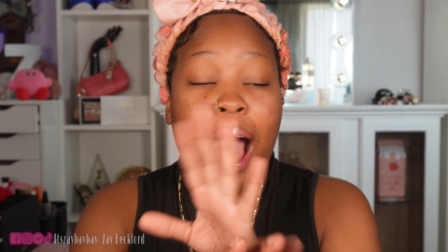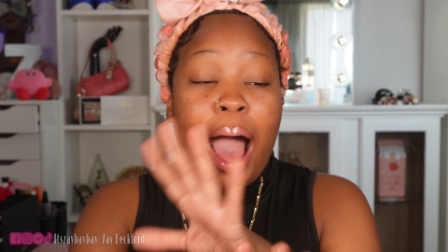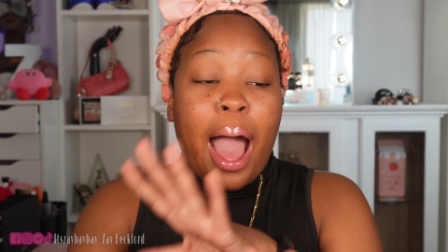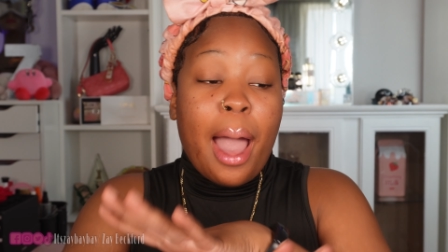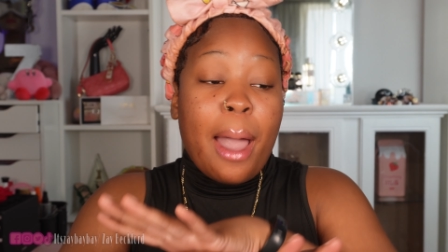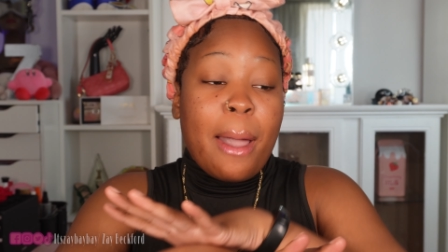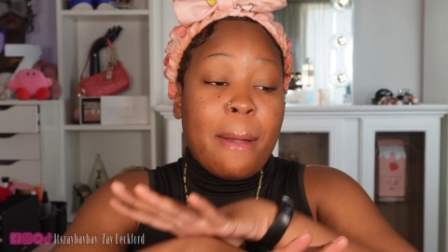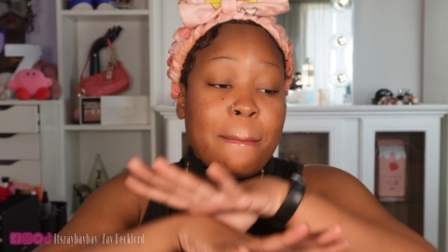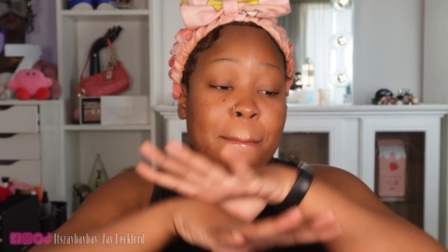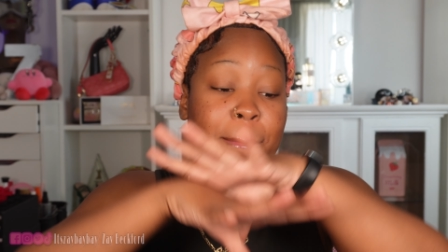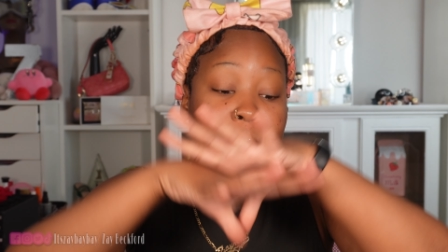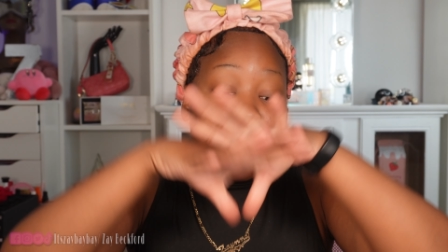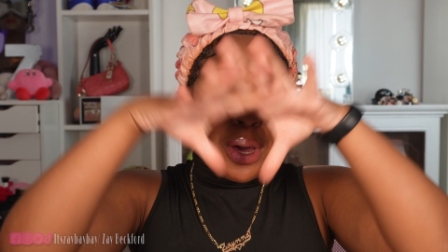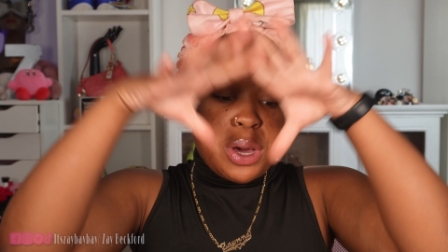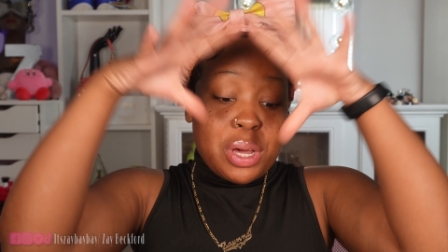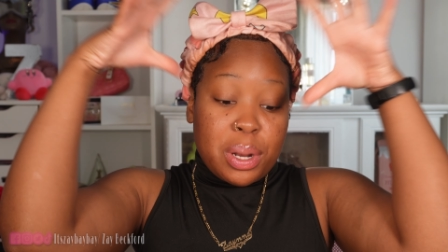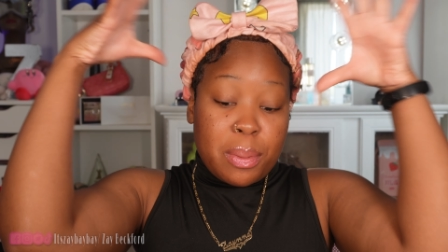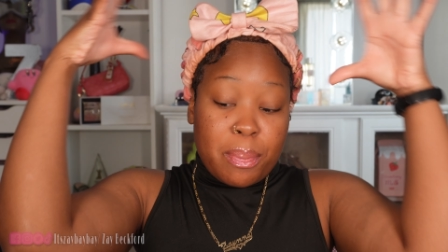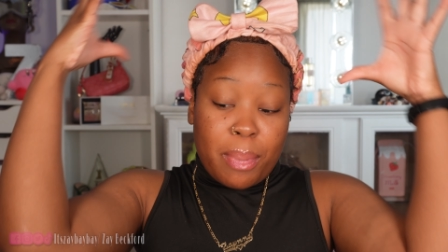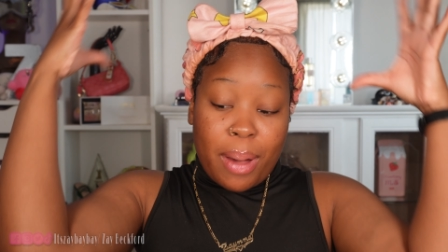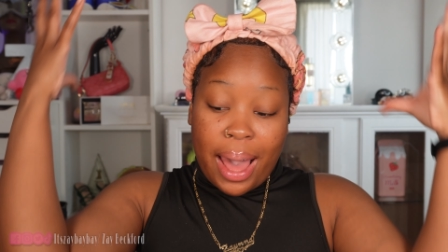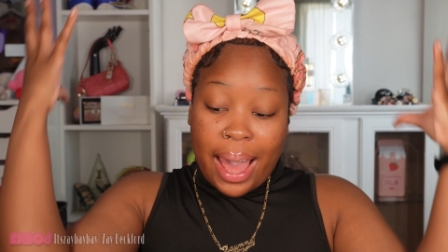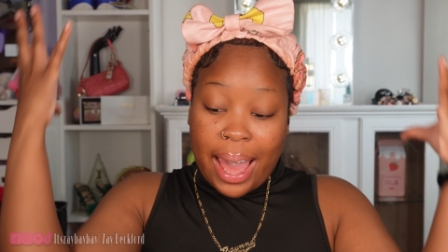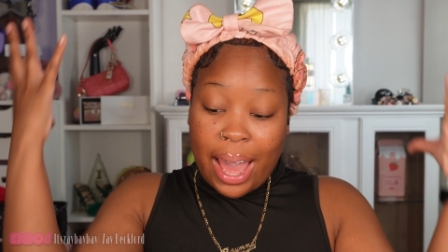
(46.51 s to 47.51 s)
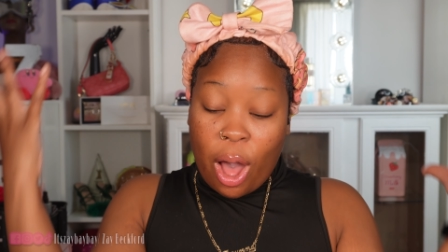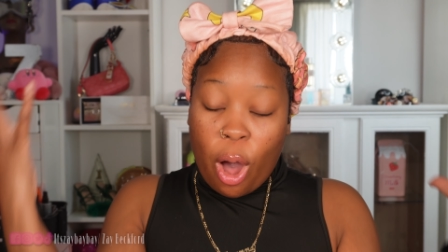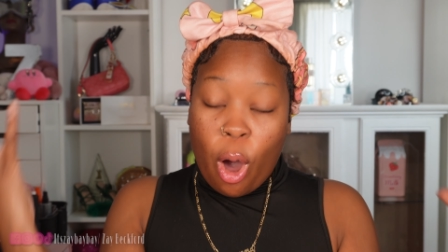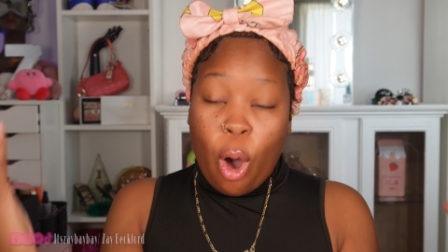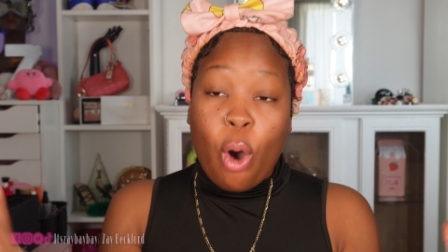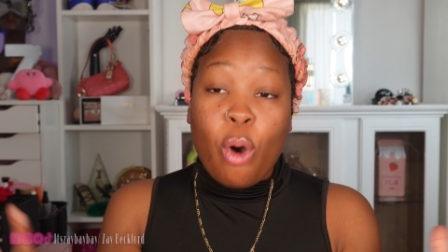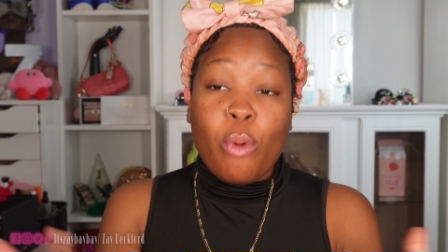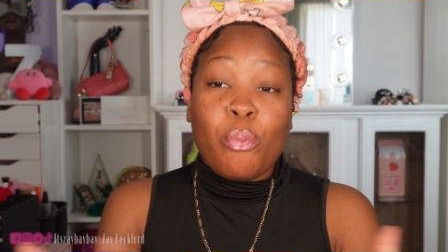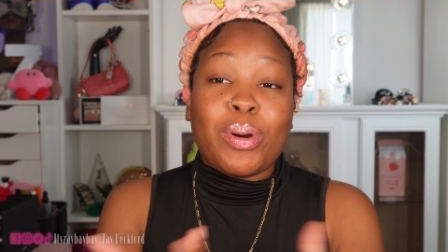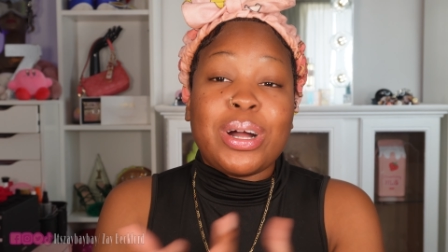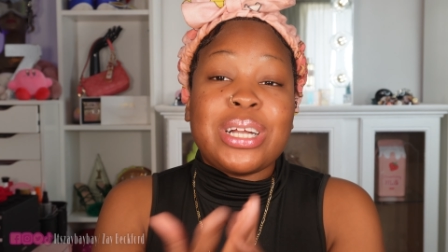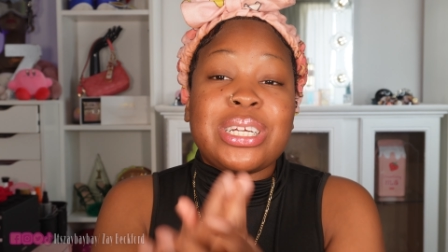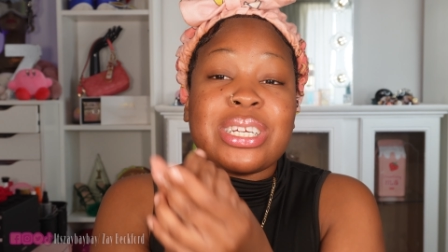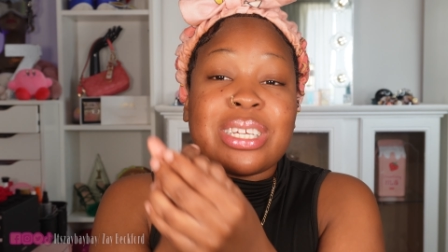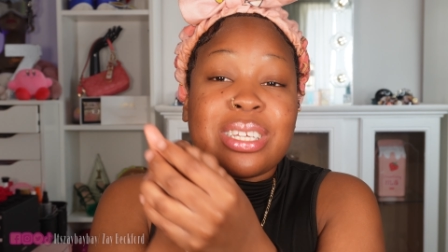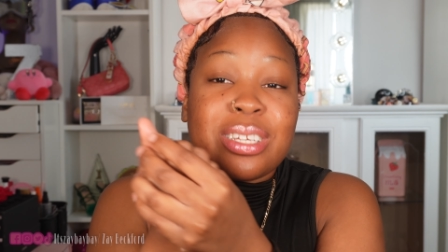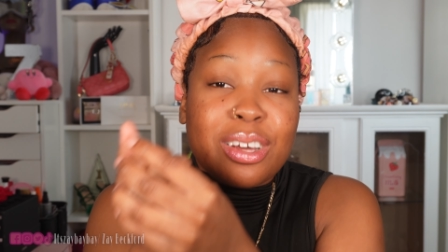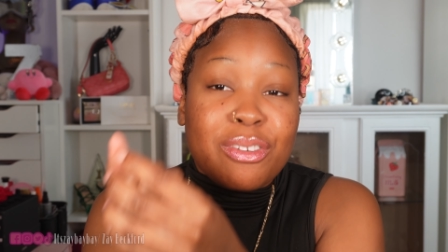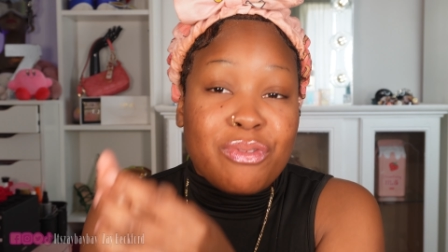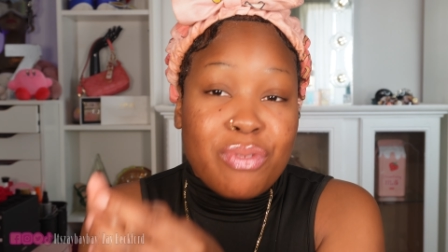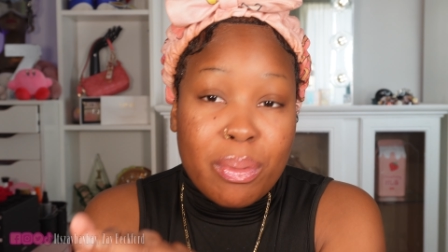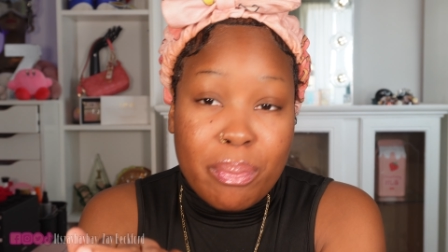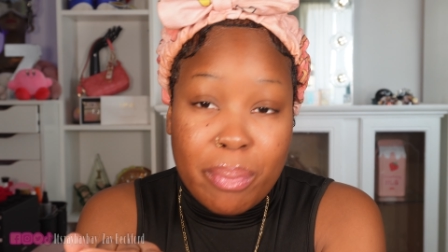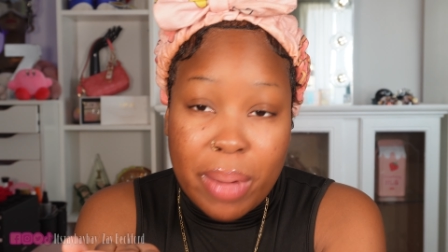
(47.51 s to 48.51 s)
I'm gonna buy a whole bunch of
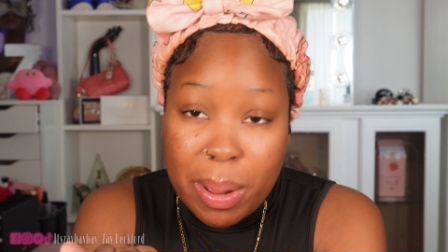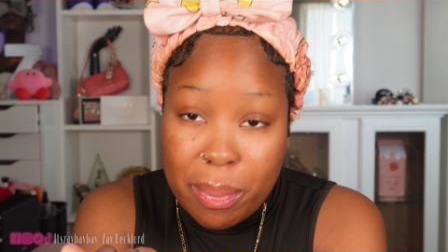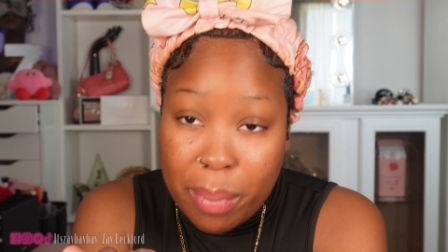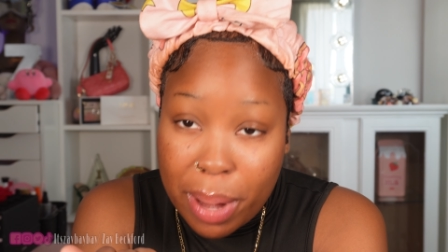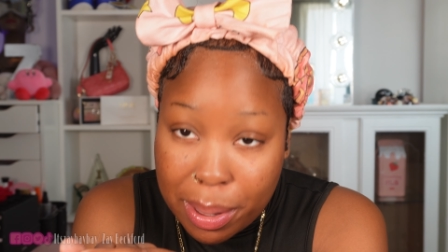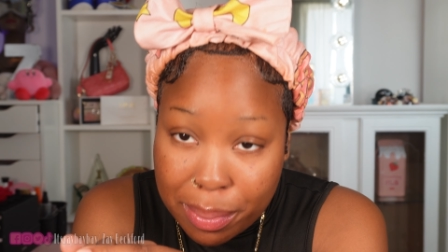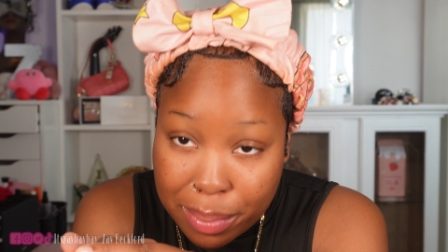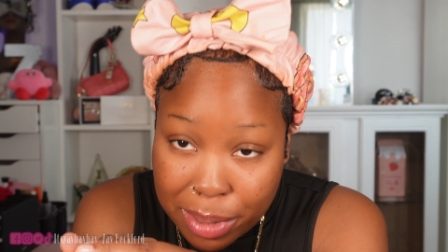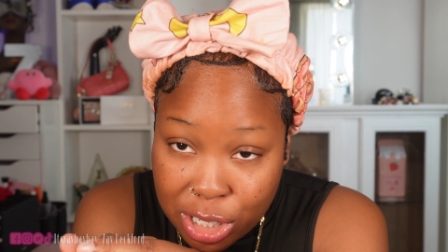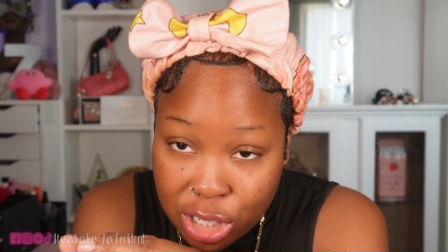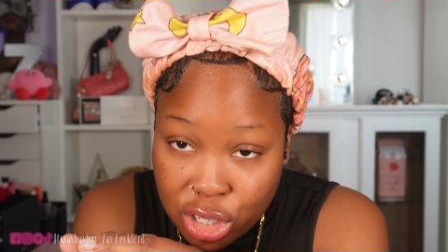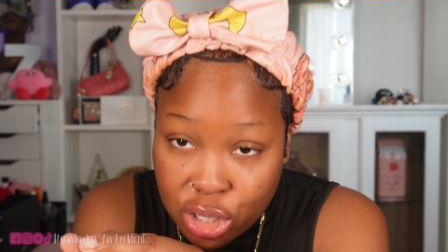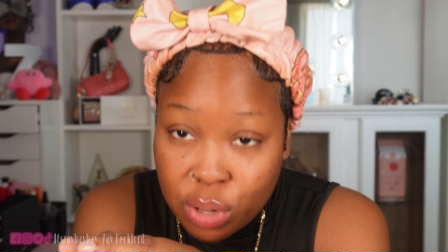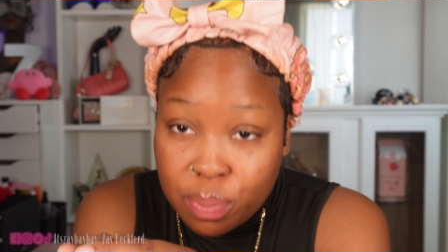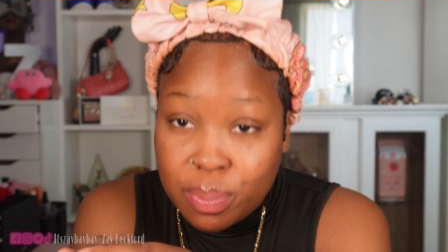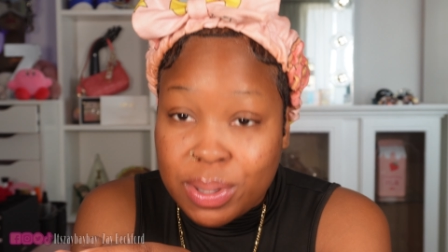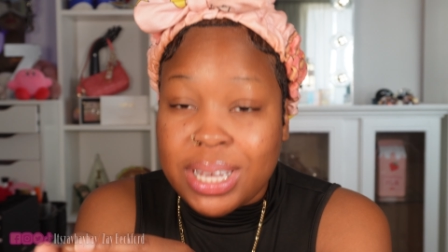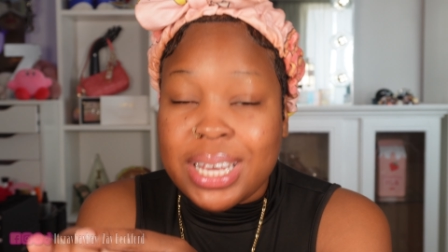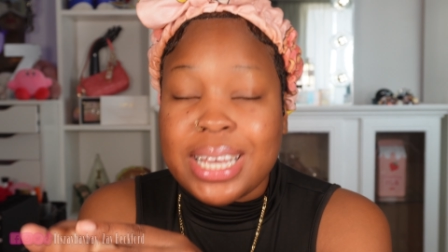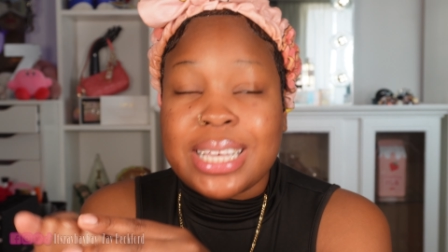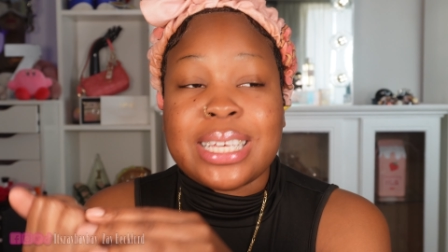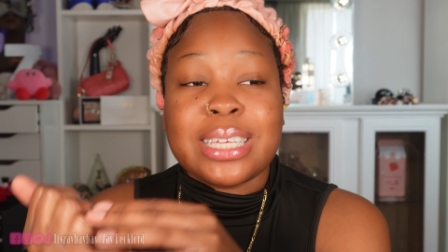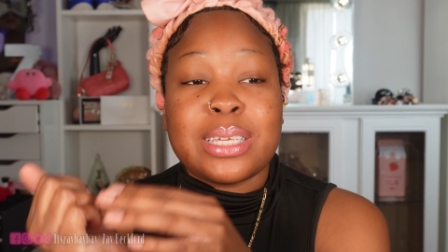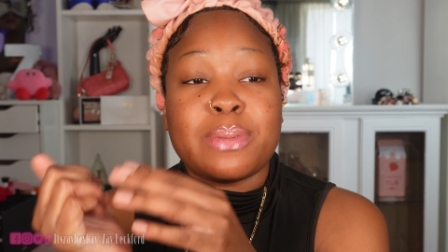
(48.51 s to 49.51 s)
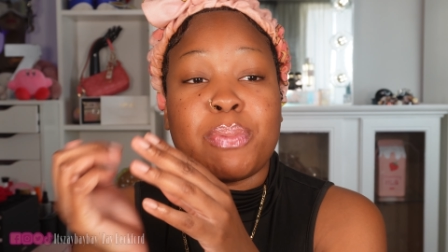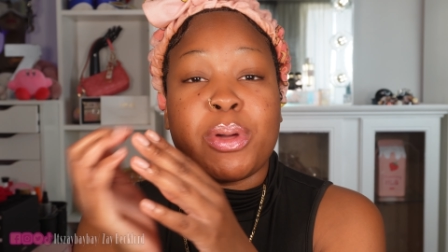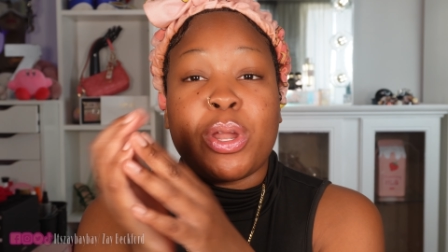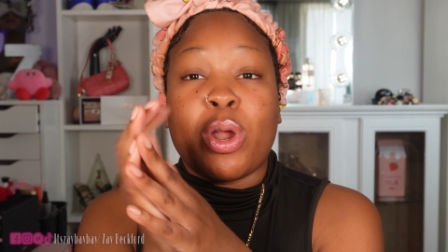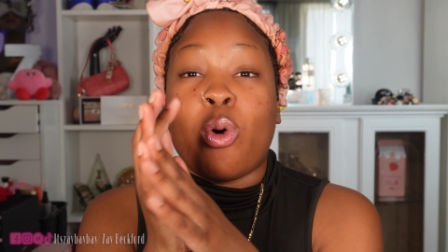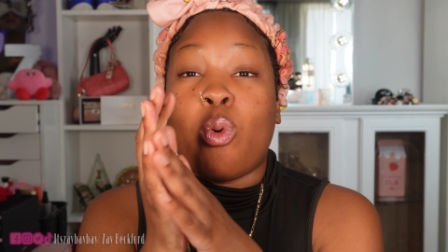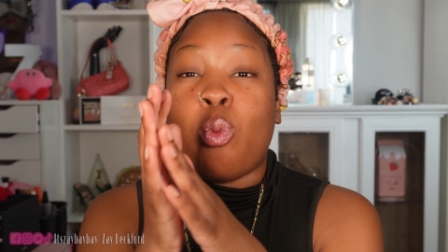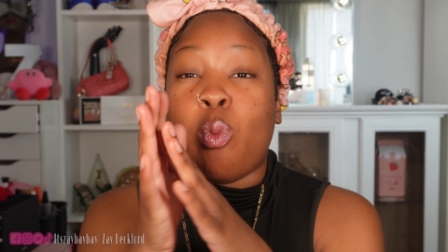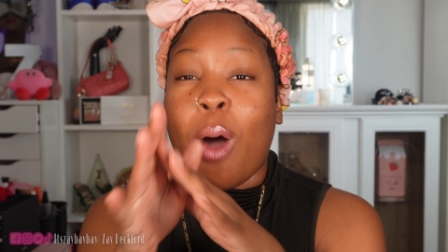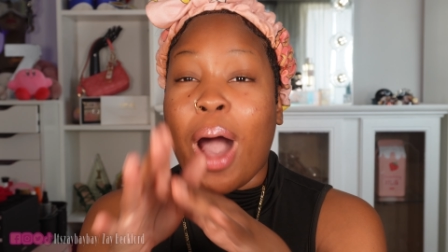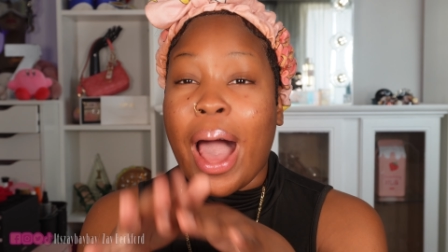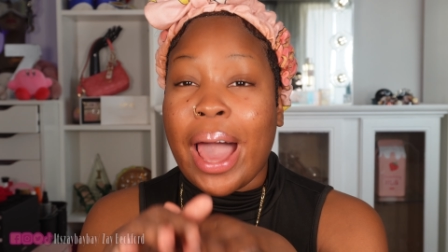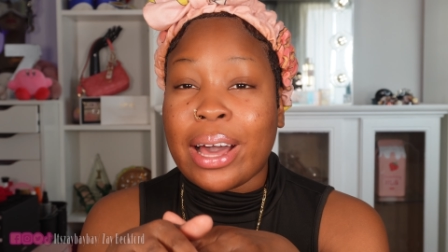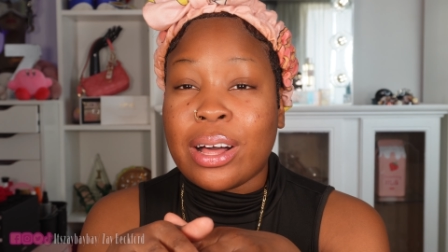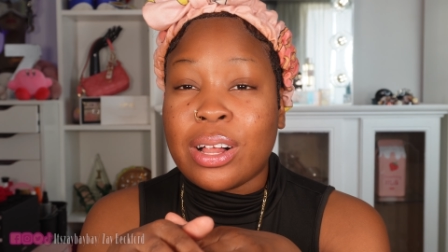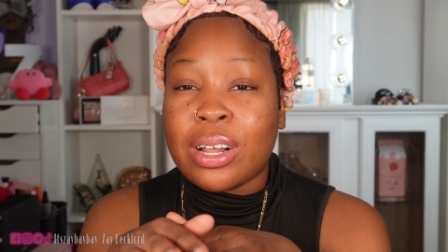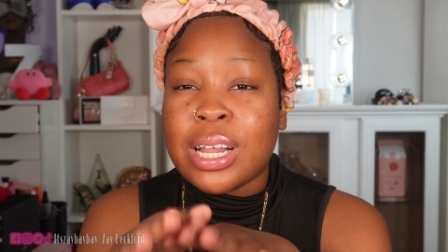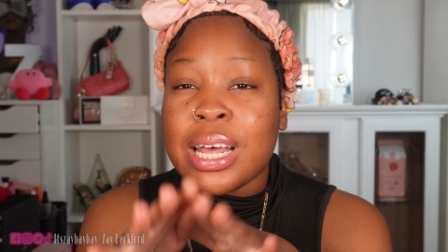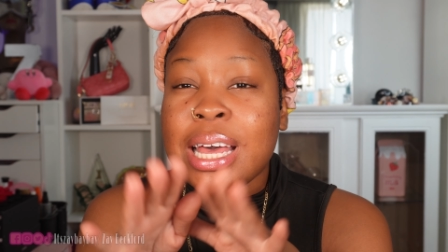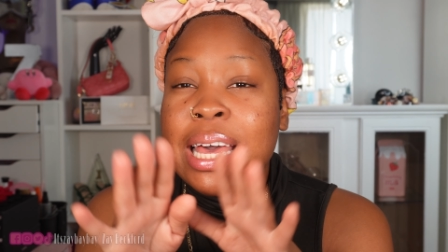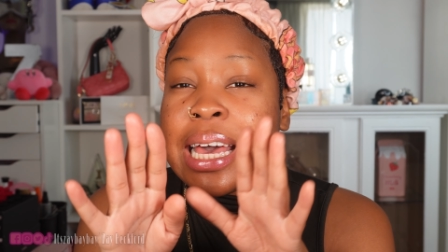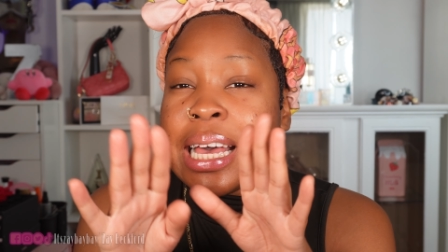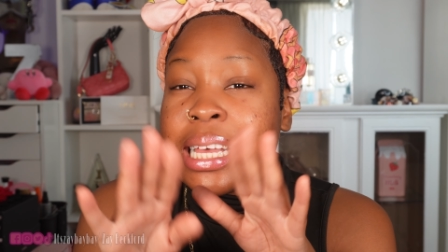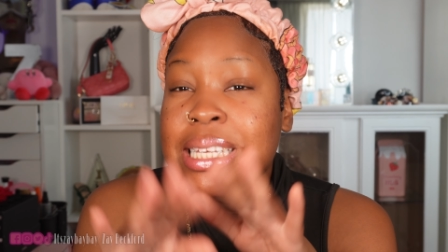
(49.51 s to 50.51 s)
stuff from Made by Mitchell because it's been a while